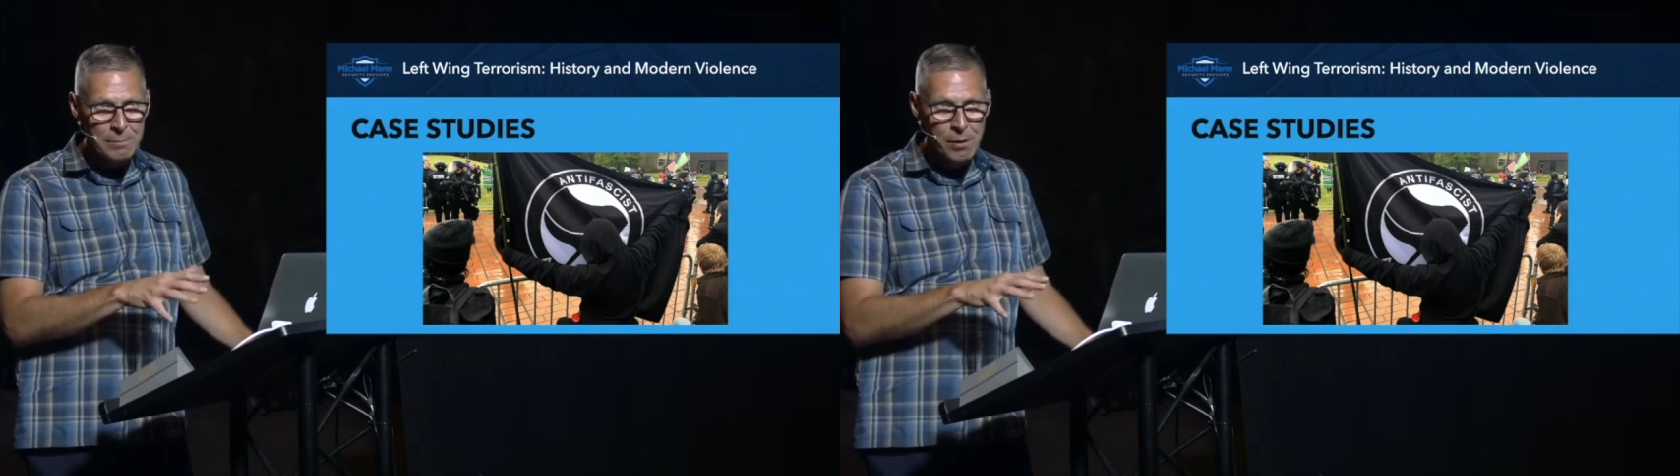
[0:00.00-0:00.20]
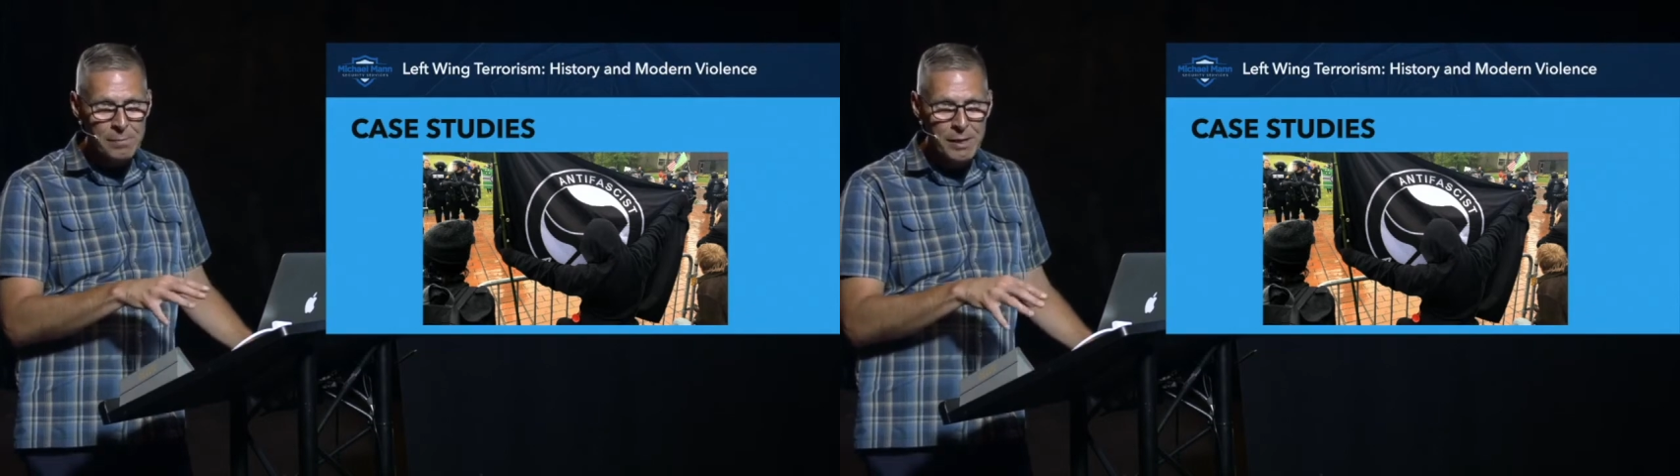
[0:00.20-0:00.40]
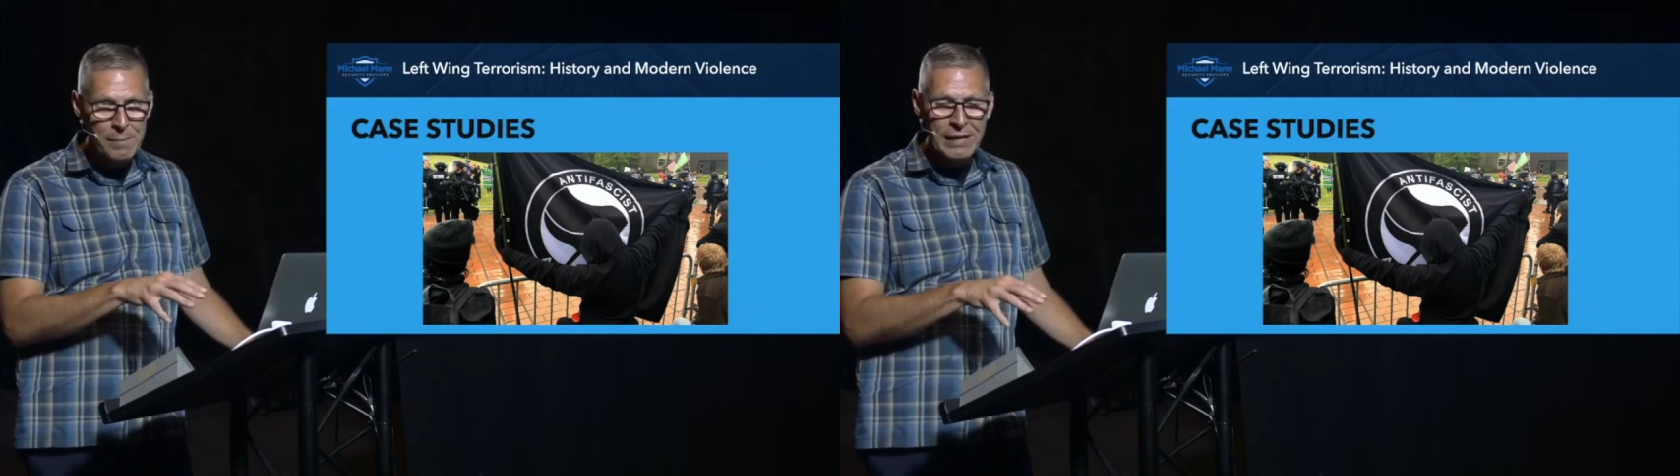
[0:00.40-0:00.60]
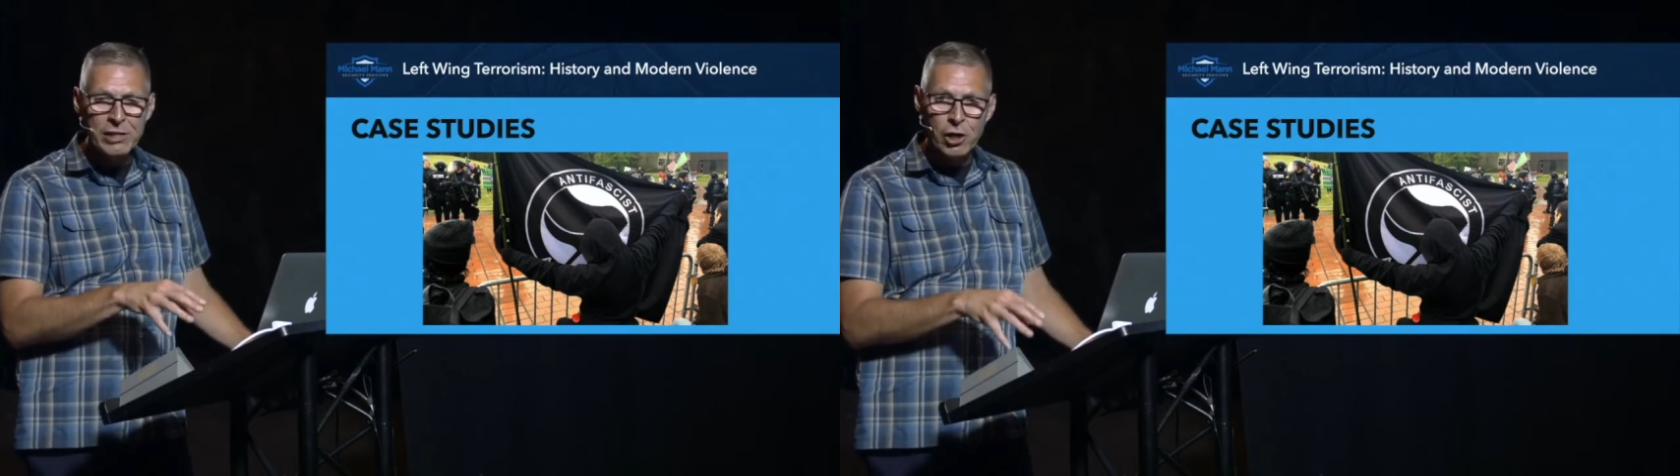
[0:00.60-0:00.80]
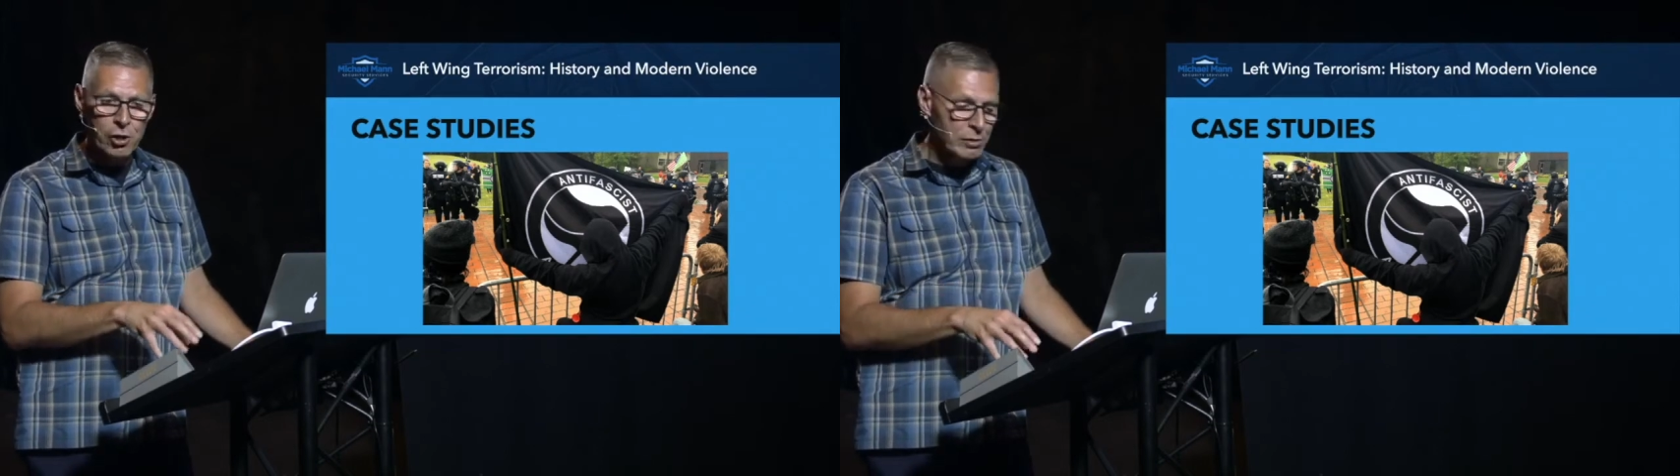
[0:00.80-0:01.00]
probably
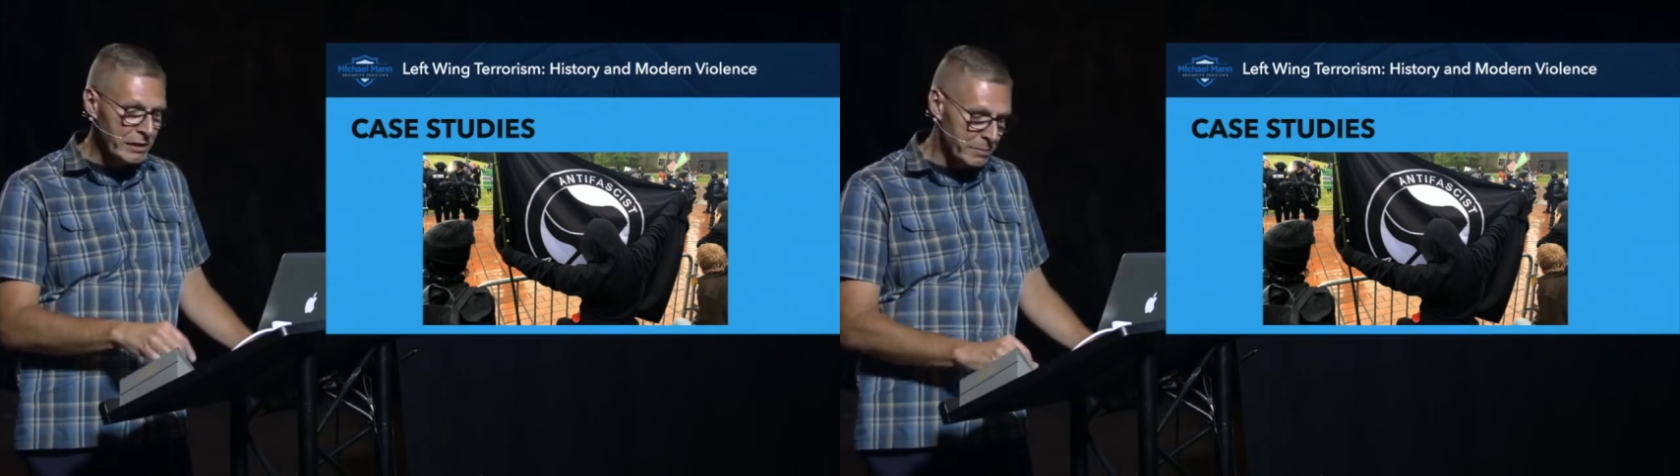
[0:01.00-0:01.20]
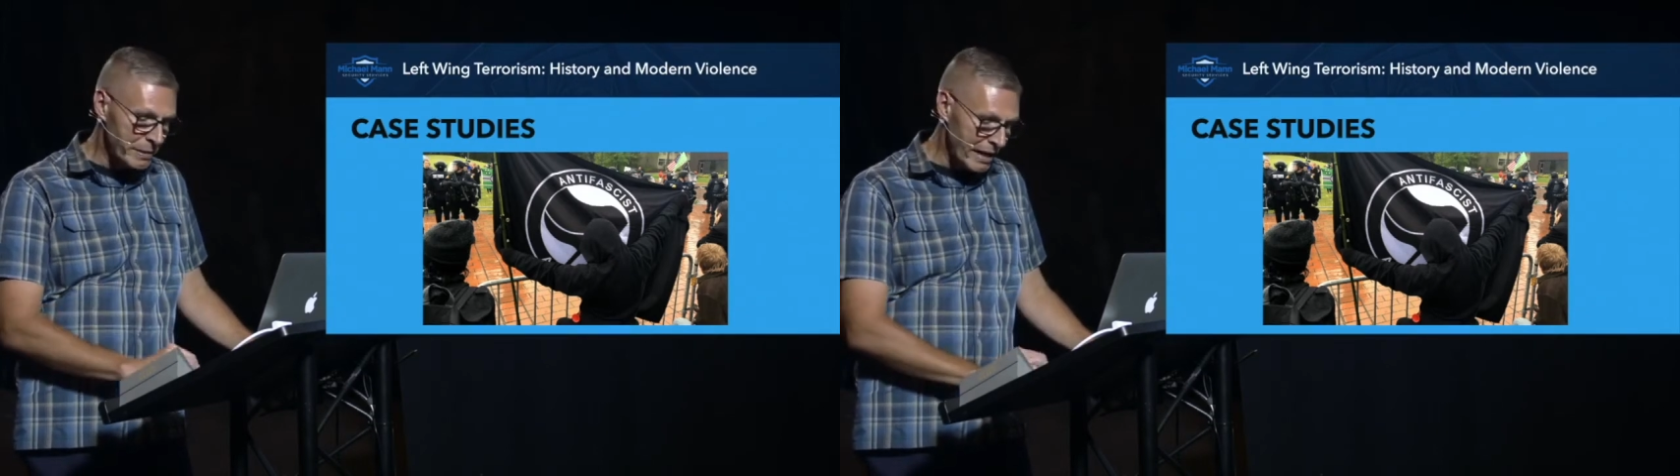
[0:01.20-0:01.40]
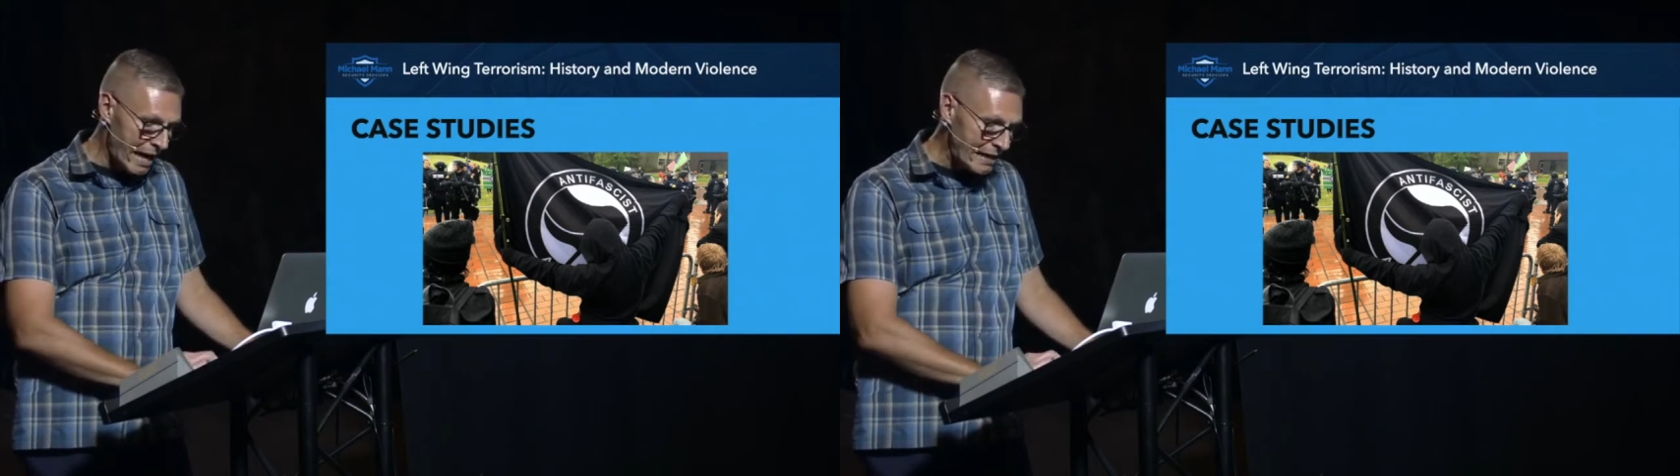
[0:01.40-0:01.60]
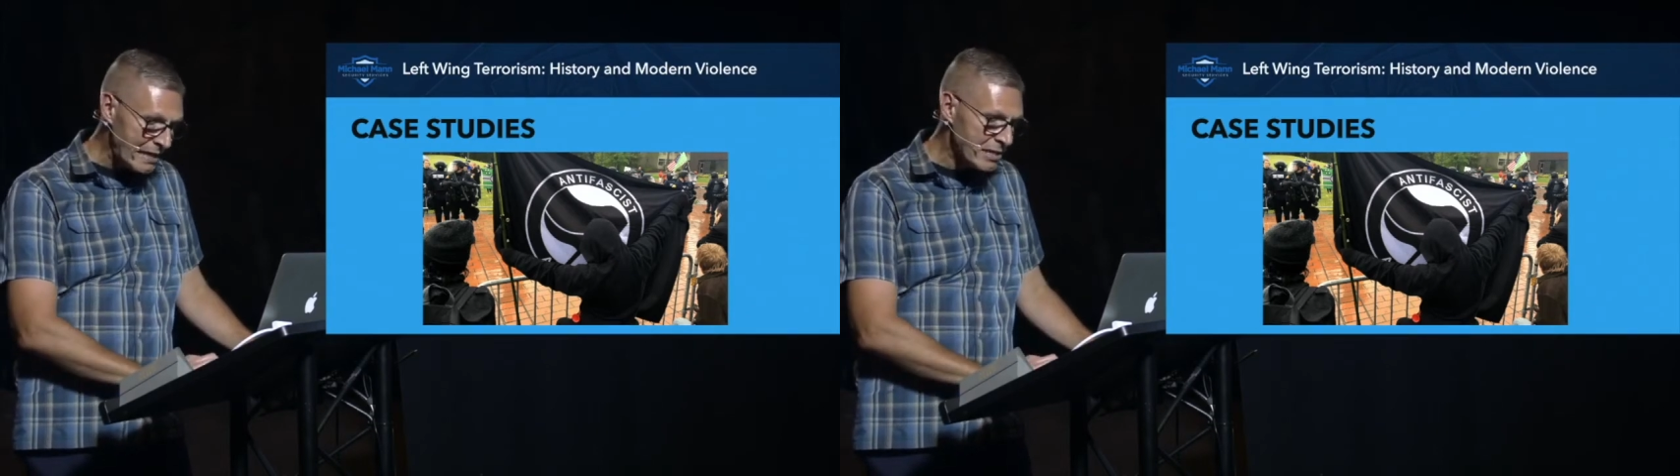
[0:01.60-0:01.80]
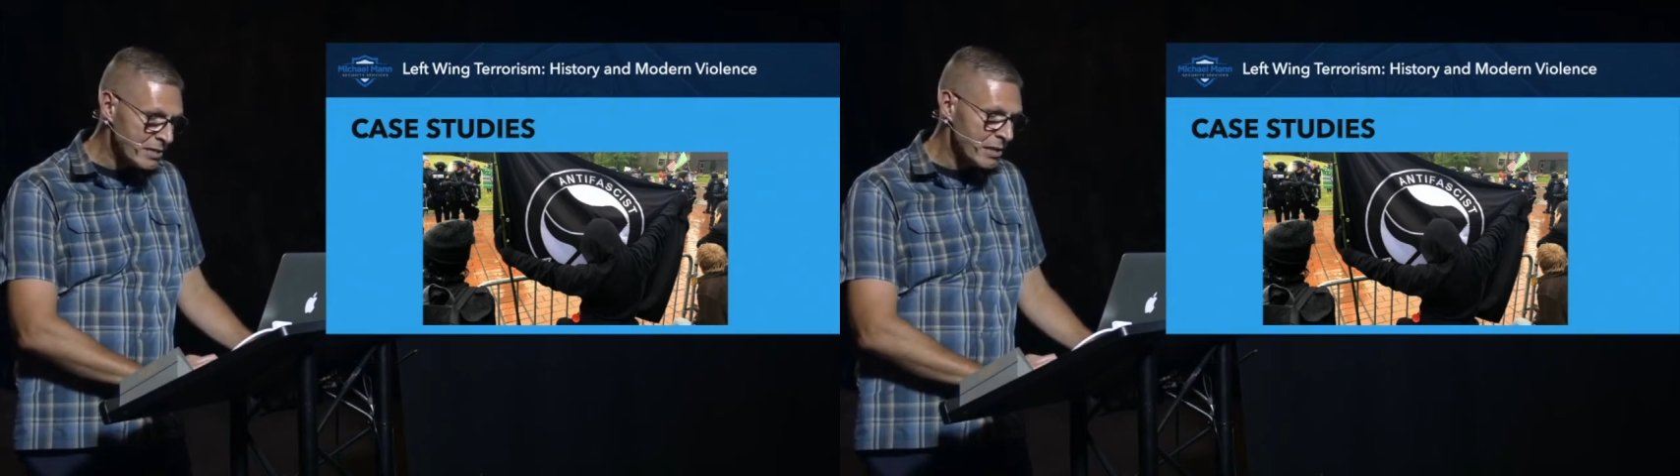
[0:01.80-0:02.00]
about the early to mid
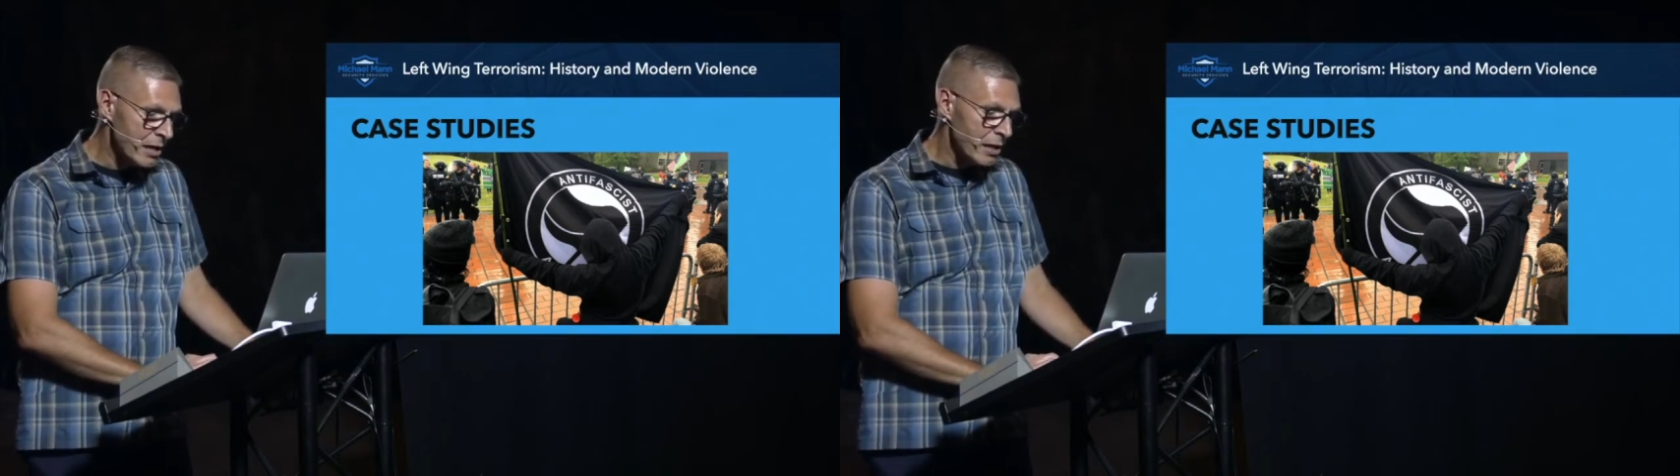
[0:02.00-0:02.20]
eighties,